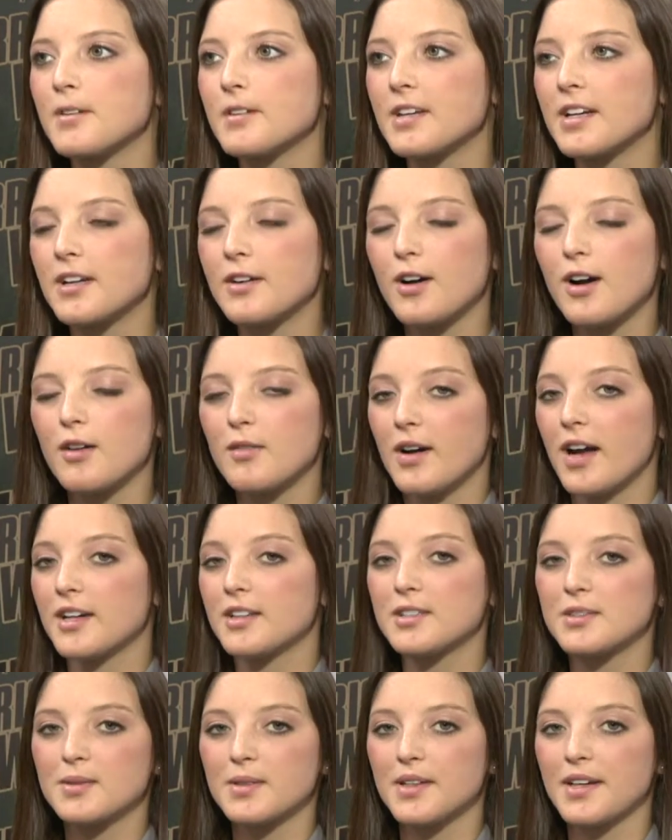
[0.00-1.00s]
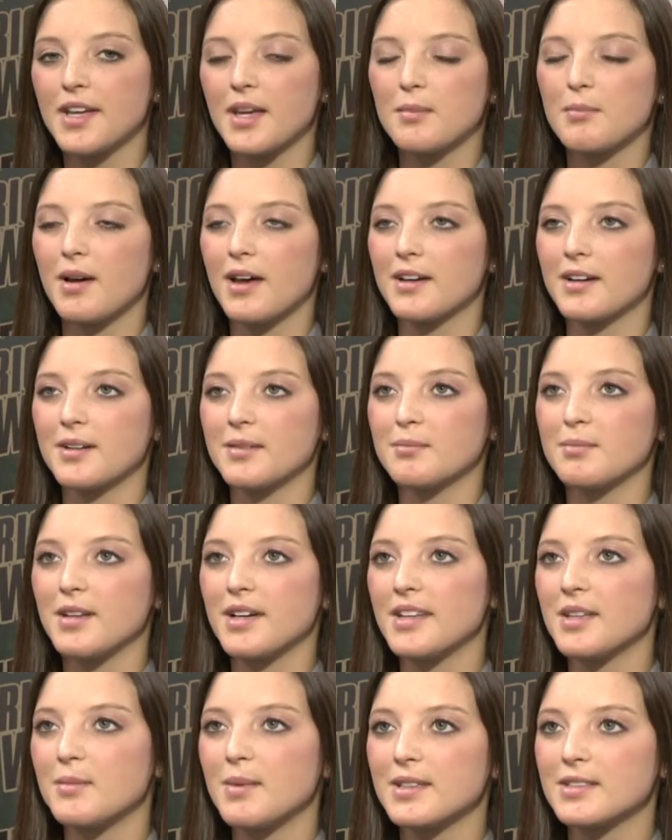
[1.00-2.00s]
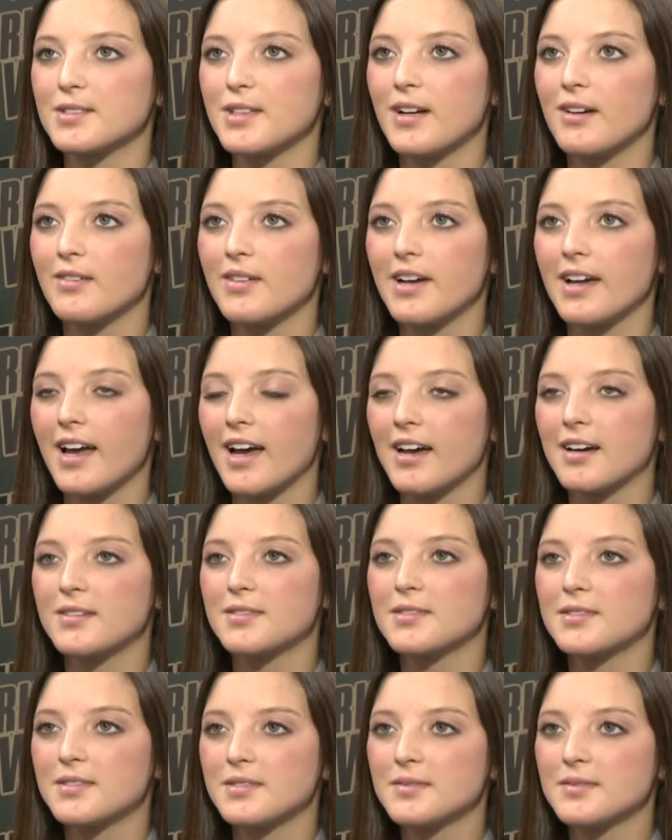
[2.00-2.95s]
In golf, I just want to get better and play the best golf I have.